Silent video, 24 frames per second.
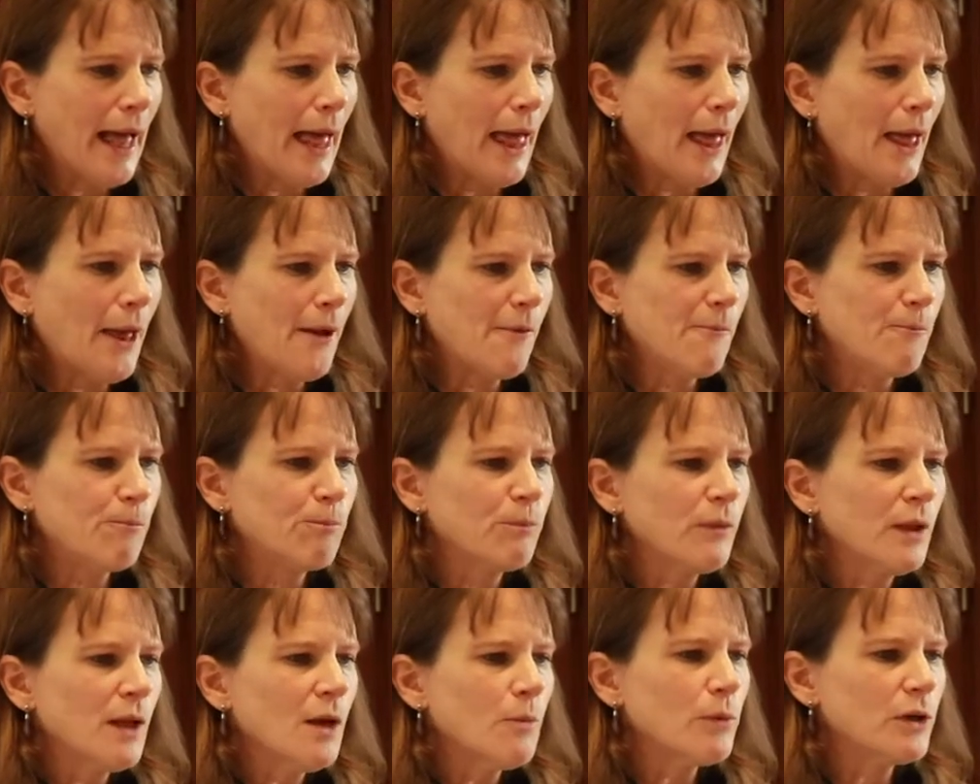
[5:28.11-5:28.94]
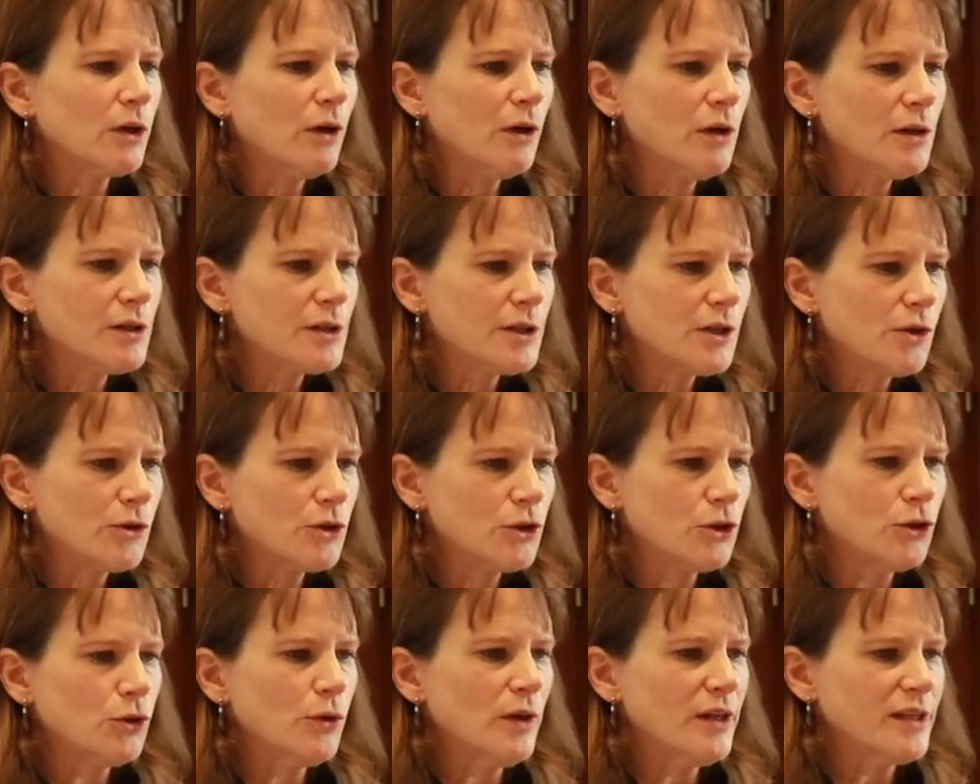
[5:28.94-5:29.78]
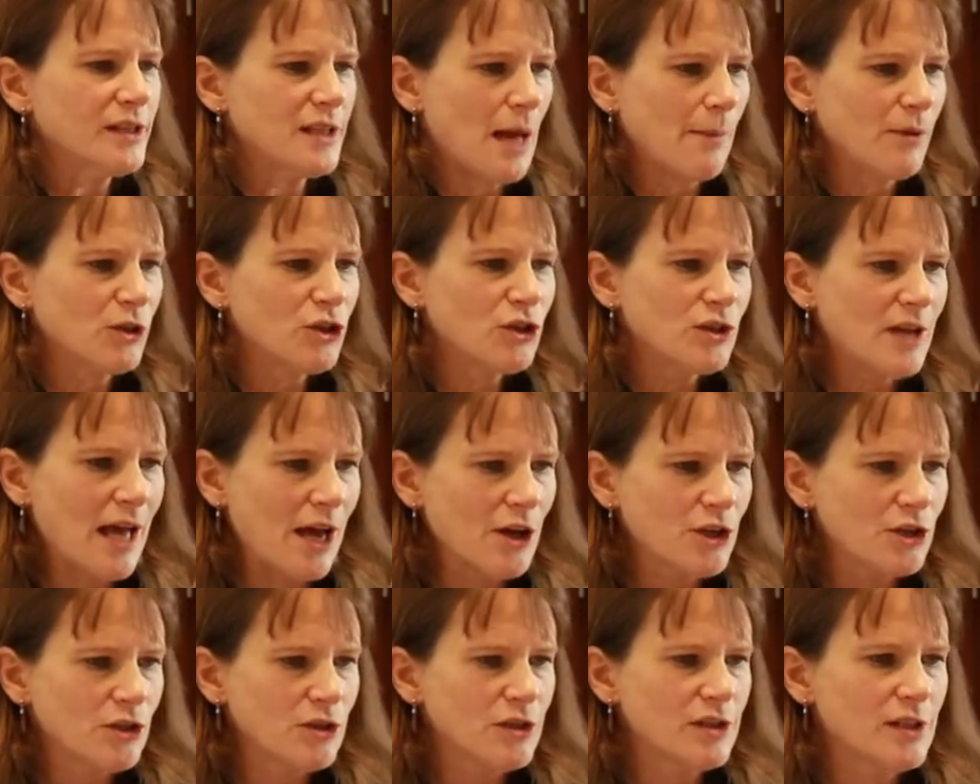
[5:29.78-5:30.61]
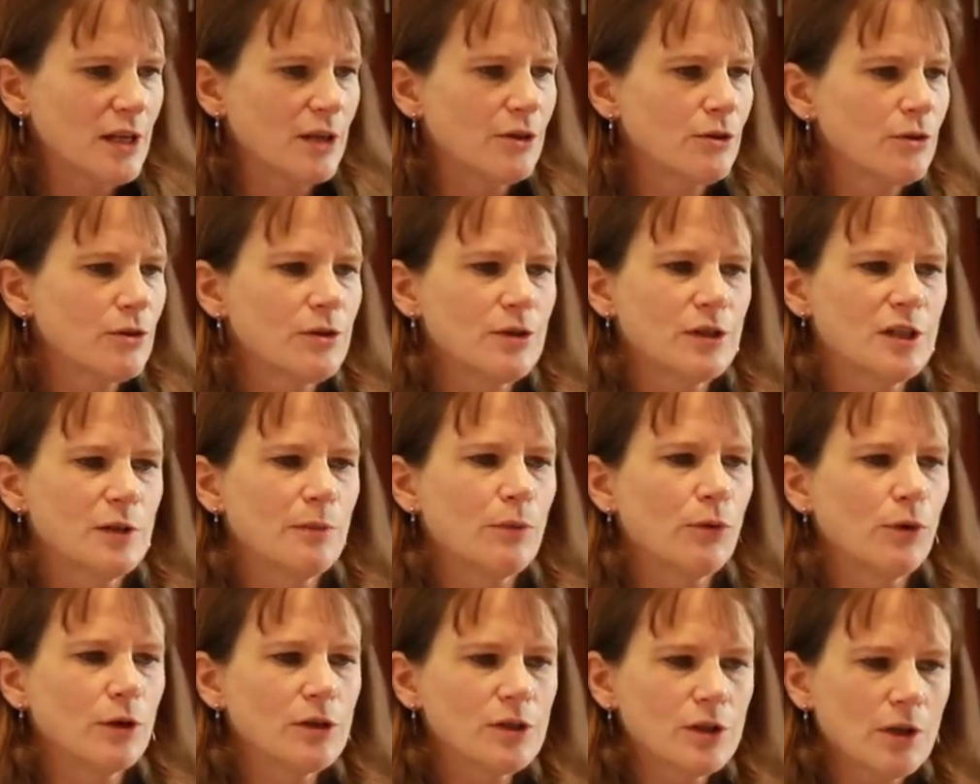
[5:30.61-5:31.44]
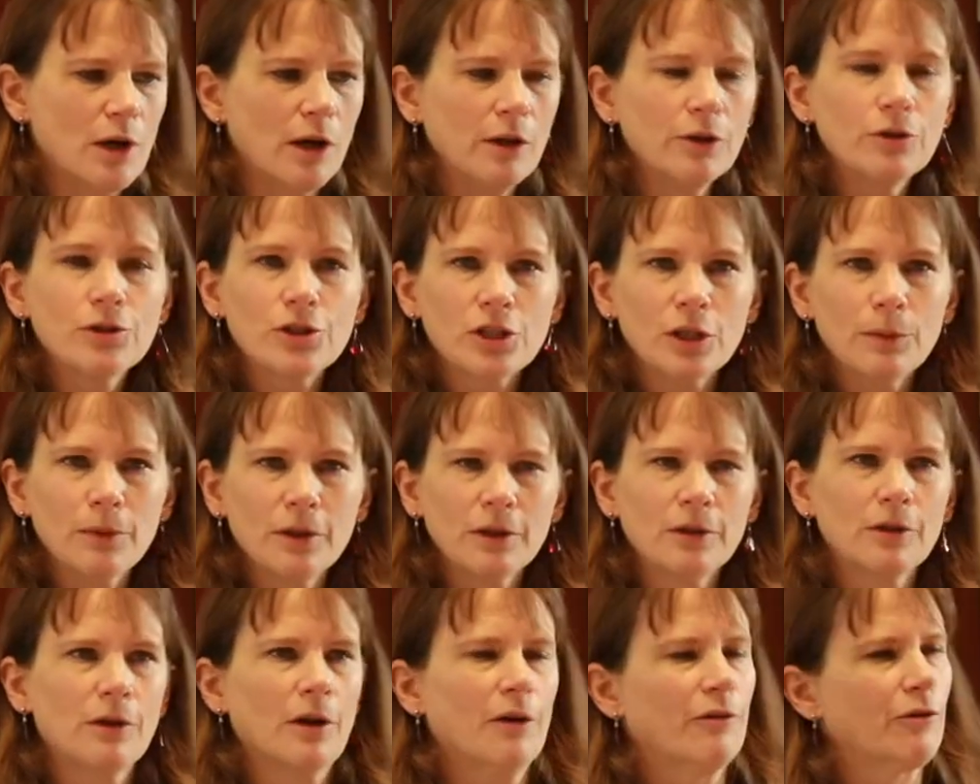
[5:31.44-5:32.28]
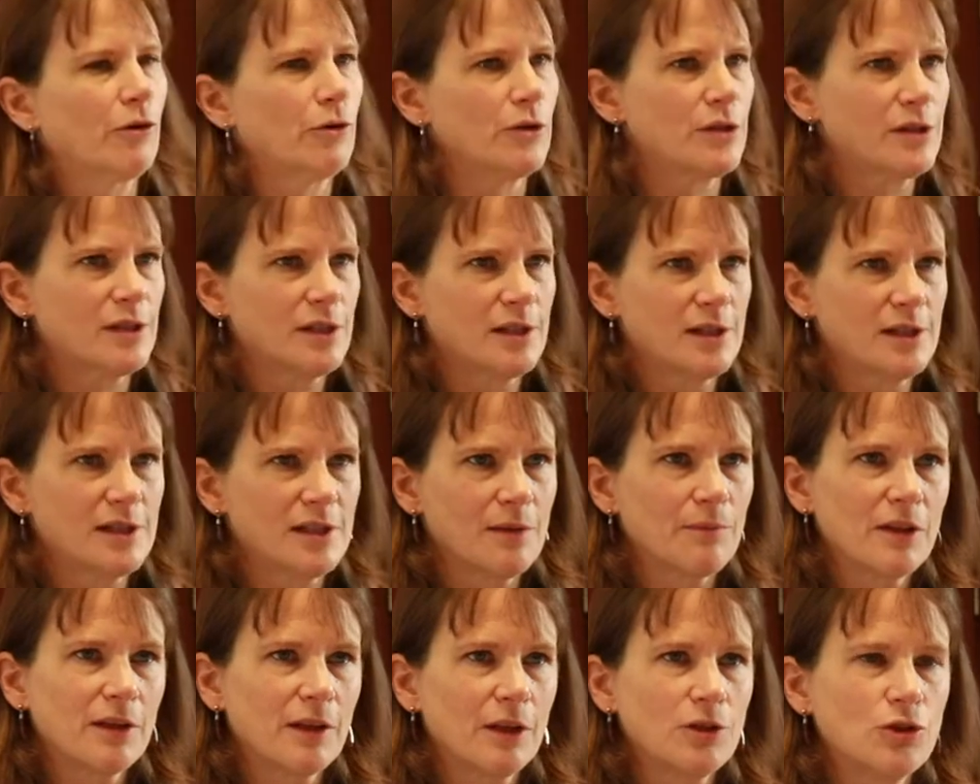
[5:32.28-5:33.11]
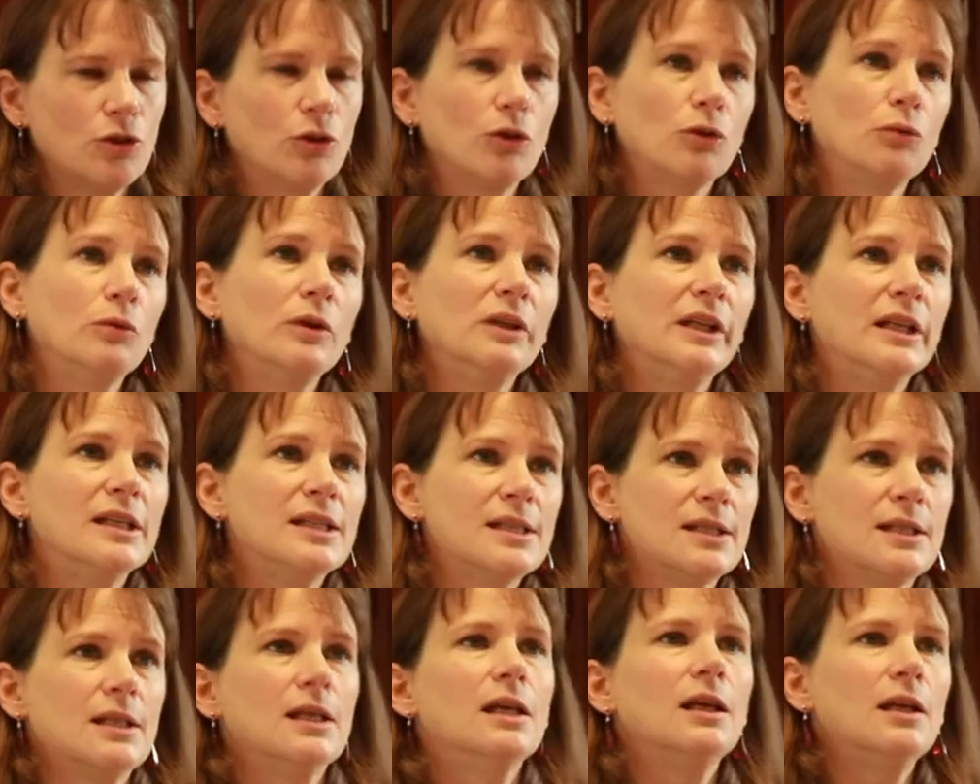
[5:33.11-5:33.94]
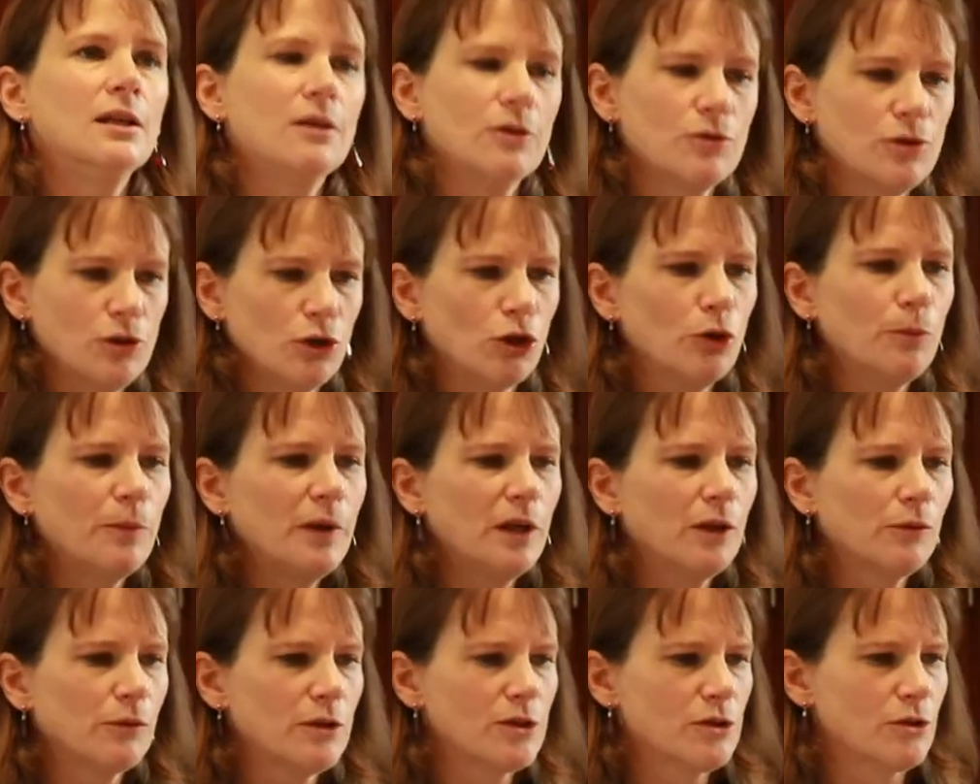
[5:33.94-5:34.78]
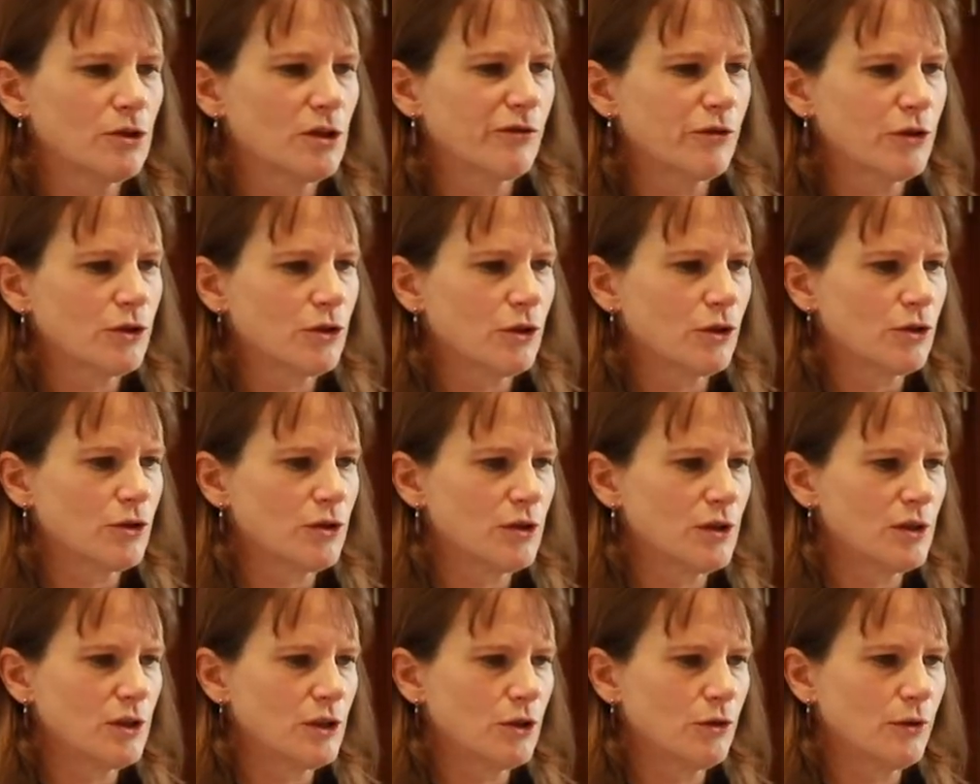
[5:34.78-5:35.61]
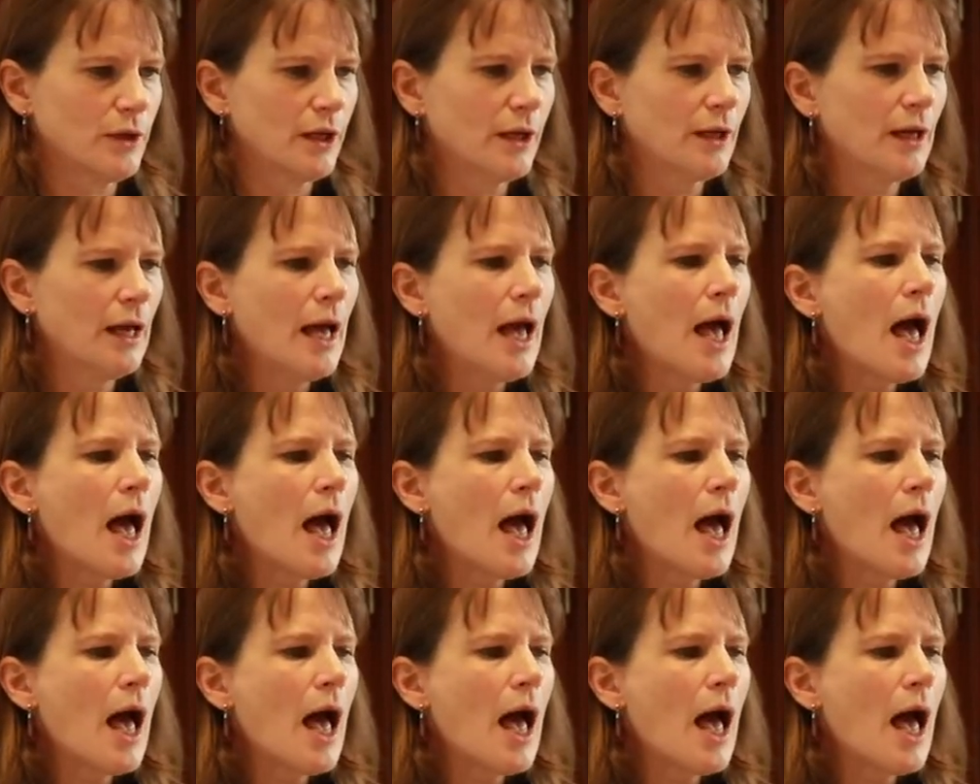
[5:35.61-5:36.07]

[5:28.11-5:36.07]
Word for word: um, but also to establish national centers to support scholarship of course, this is something that you could really see those European research infrastructures is doing,